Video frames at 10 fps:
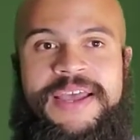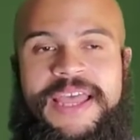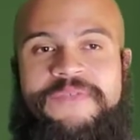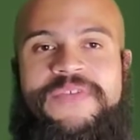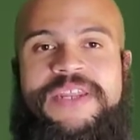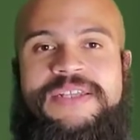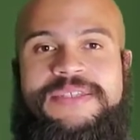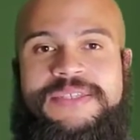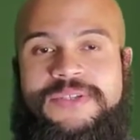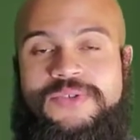Infinite
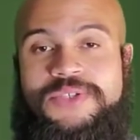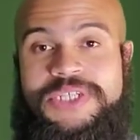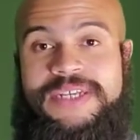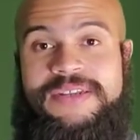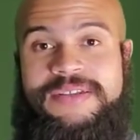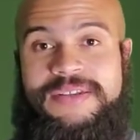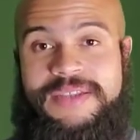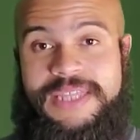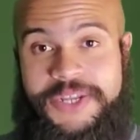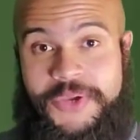solution
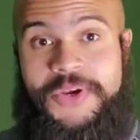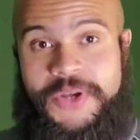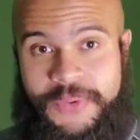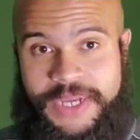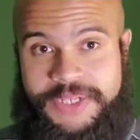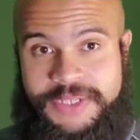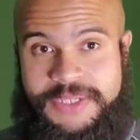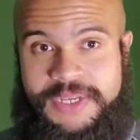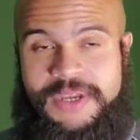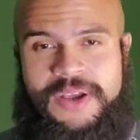linear
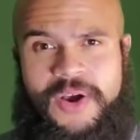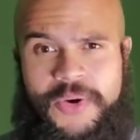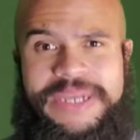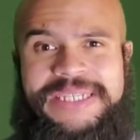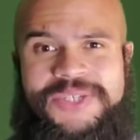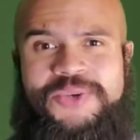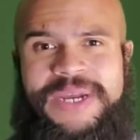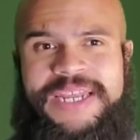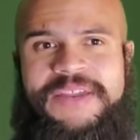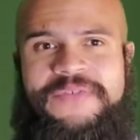equations are easy to
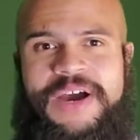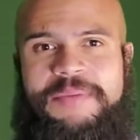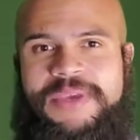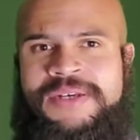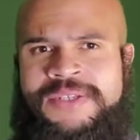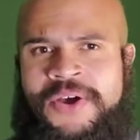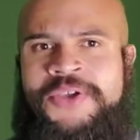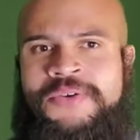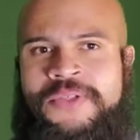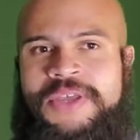identify because all
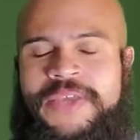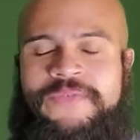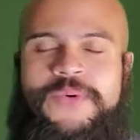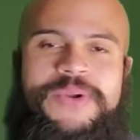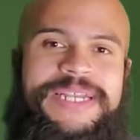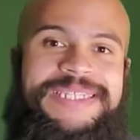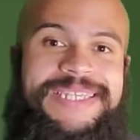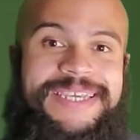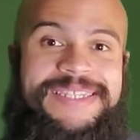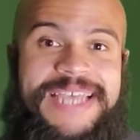you're looking for is
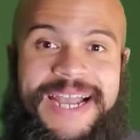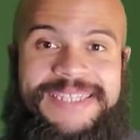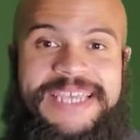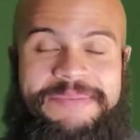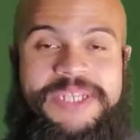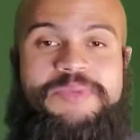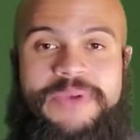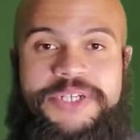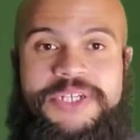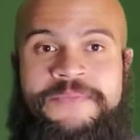the exact same
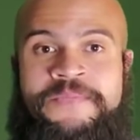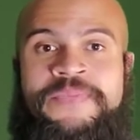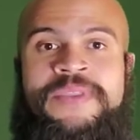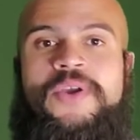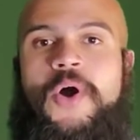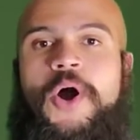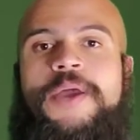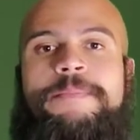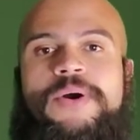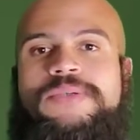expression
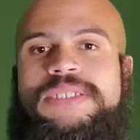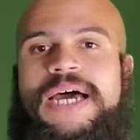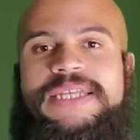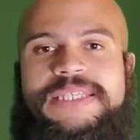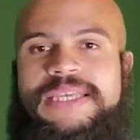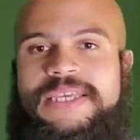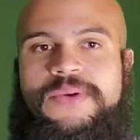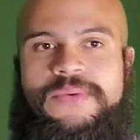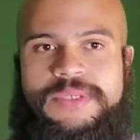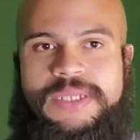on both sides of the
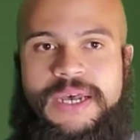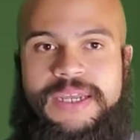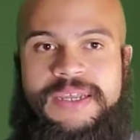equal sign.